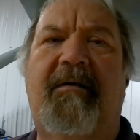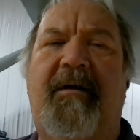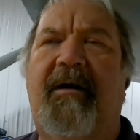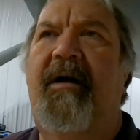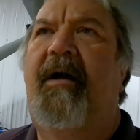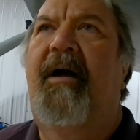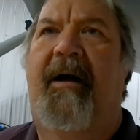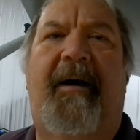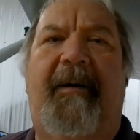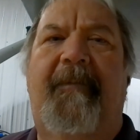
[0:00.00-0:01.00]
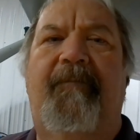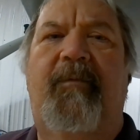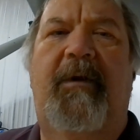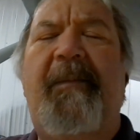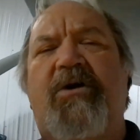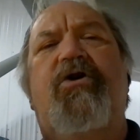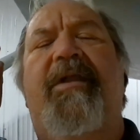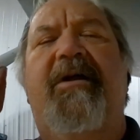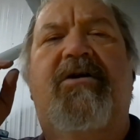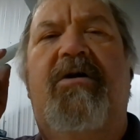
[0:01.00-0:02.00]
and let me show
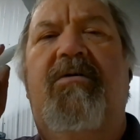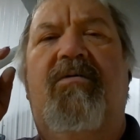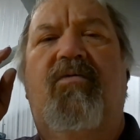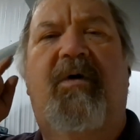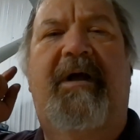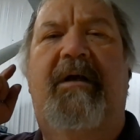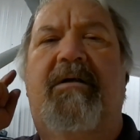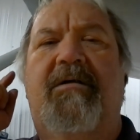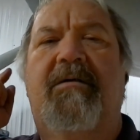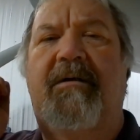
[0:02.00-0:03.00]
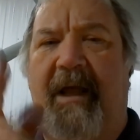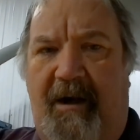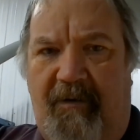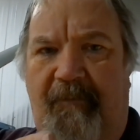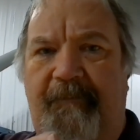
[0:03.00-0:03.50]
that to you right now.